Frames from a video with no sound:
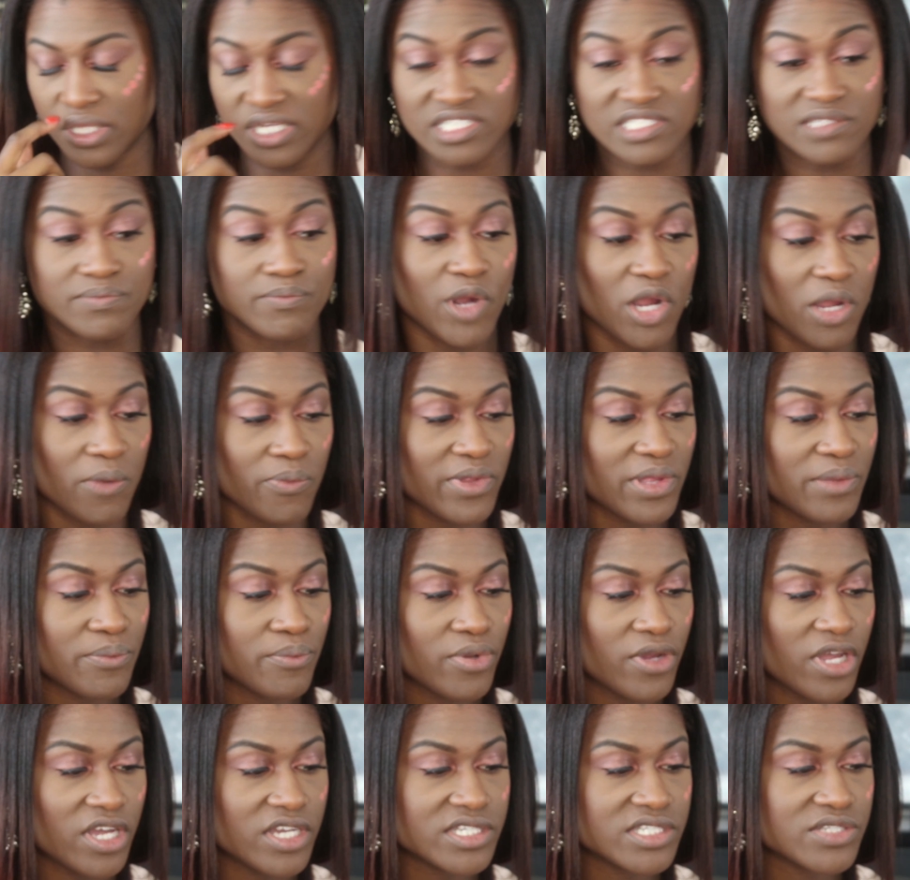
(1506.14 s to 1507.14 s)
Smart Bloom
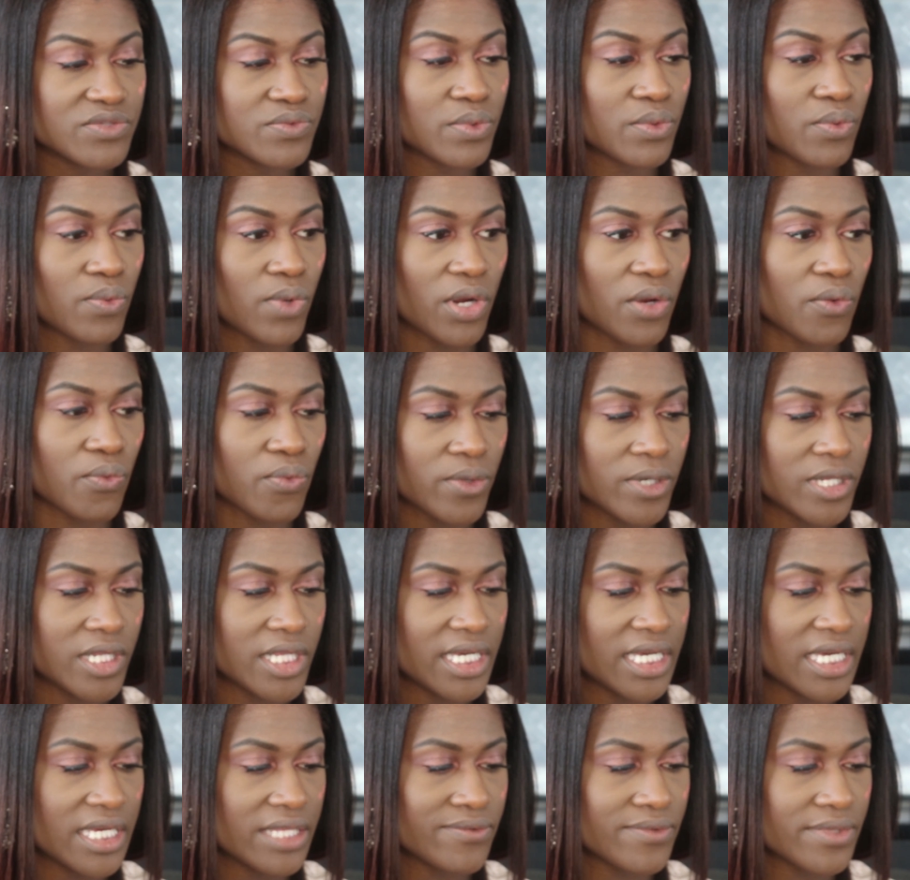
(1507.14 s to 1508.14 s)
brush would work really
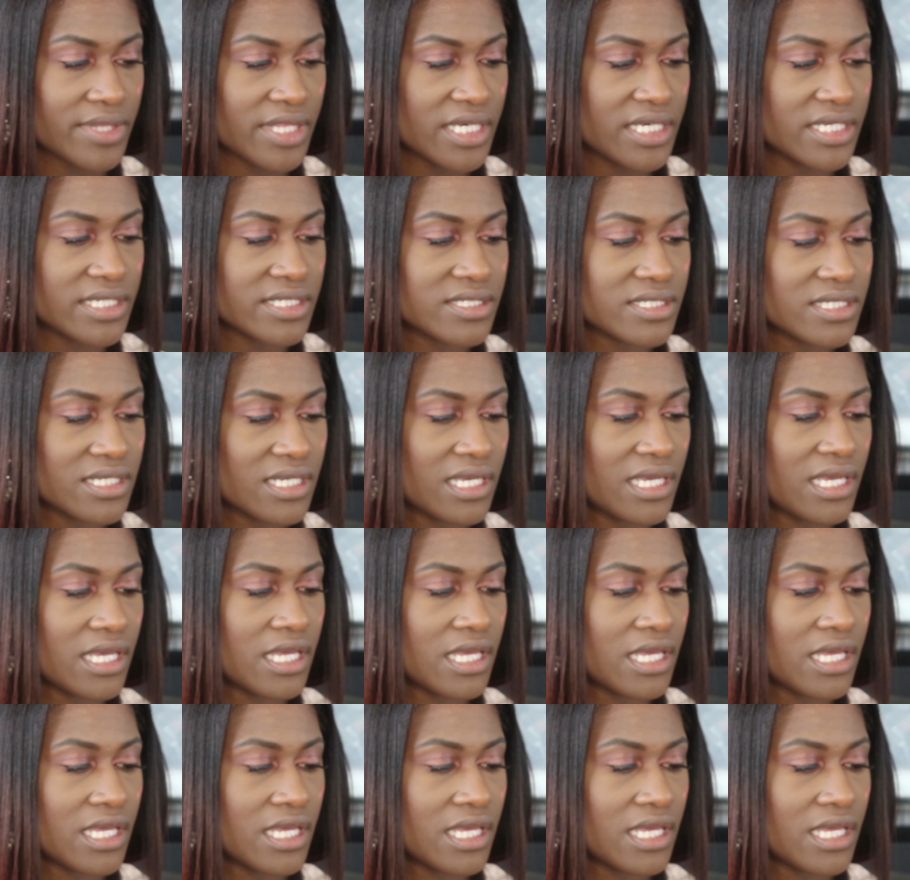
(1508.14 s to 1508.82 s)
good with this.